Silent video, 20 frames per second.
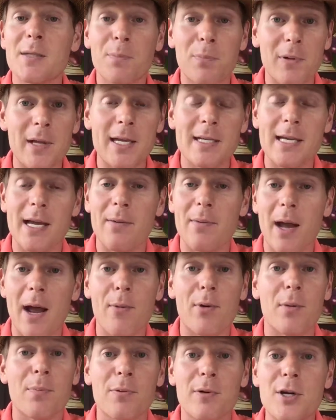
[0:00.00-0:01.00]
Please, I
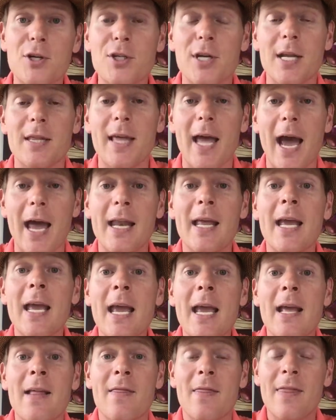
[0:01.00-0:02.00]
would appreciate that.
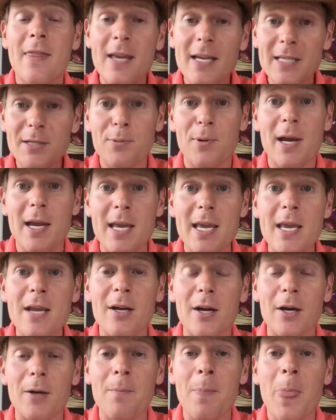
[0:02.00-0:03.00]
This right
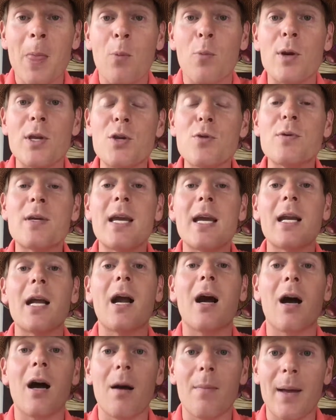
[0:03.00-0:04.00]
here, when you get
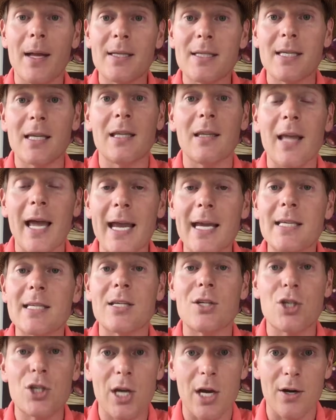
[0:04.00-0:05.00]
comments and likes
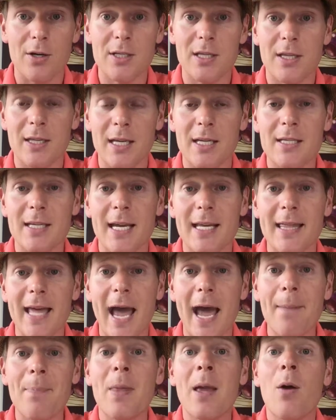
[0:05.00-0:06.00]
and shares and things like
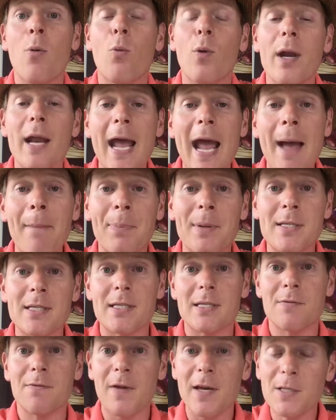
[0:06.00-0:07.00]
that, what happens
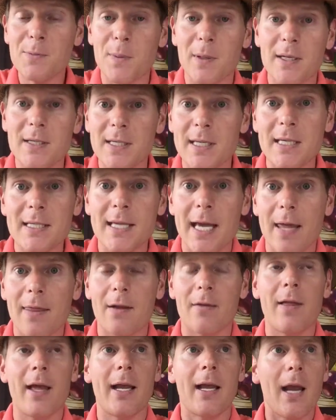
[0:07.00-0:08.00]
is Facebook sees that and
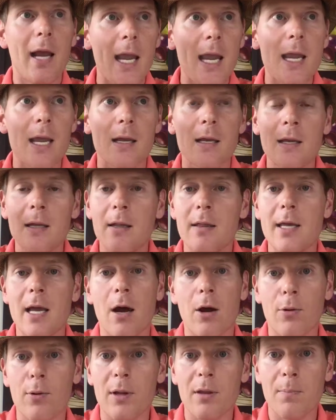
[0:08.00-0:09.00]
they're like, hey, the
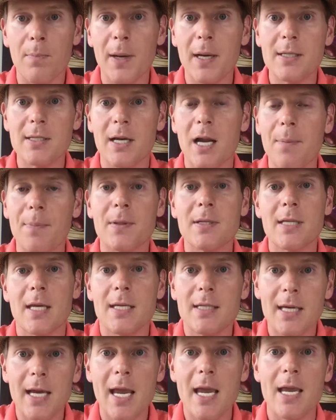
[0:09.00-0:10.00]
algorithm picks it up and
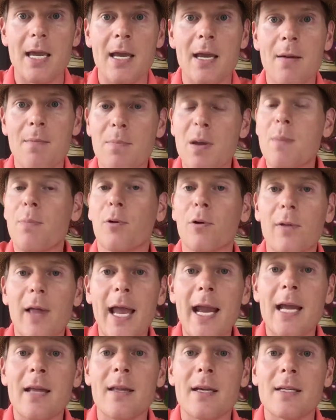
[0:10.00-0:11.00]
says, hey, people are
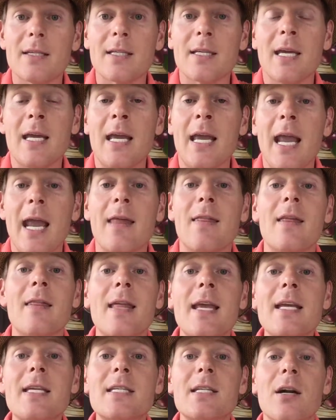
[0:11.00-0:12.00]
liking this. And then
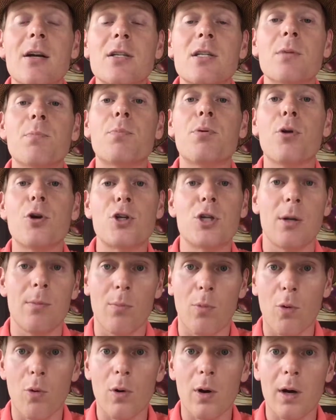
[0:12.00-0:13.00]
they start to push it
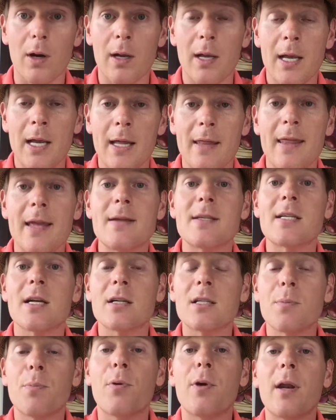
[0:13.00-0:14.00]
more. They
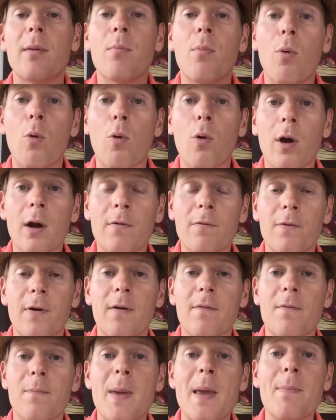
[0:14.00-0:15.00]
start to put it more in
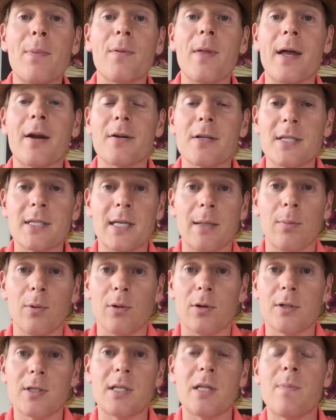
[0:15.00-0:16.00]
front of people that are
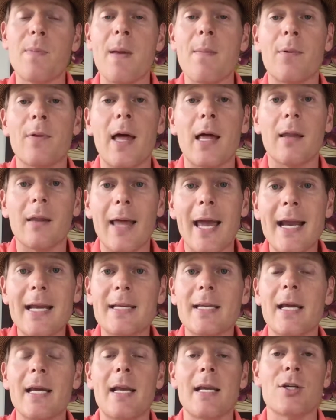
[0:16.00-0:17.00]
similar to the people that liked
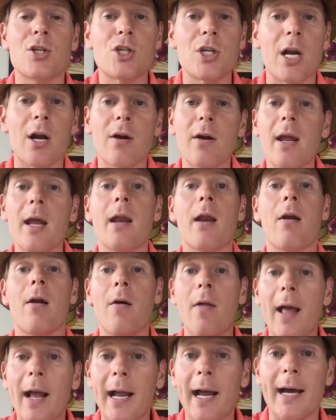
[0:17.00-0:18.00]
it and shared it and
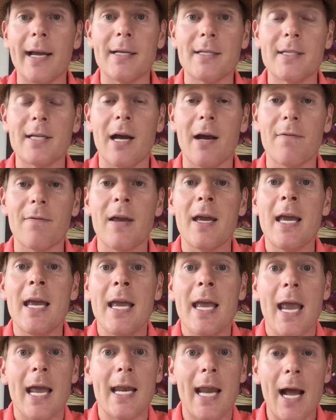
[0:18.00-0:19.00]
all that kind of stuff.
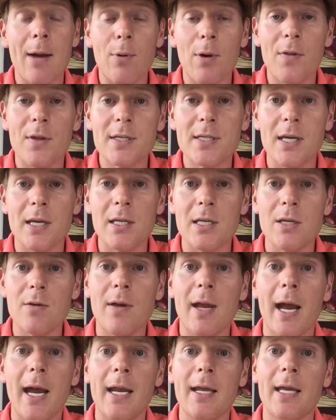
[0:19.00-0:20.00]
And now all of a sudden you
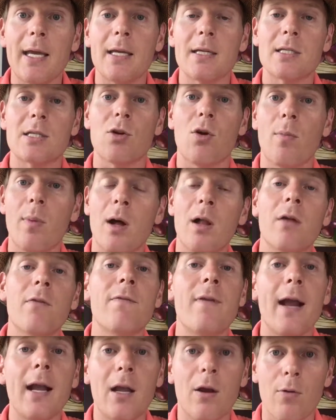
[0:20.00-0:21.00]
kind of get a snowball
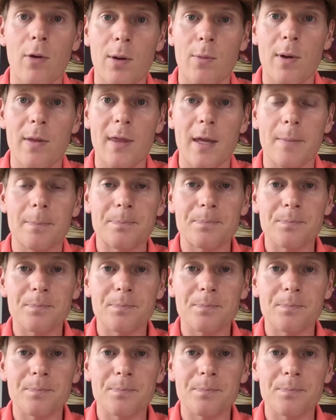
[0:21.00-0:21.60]
effect going with it.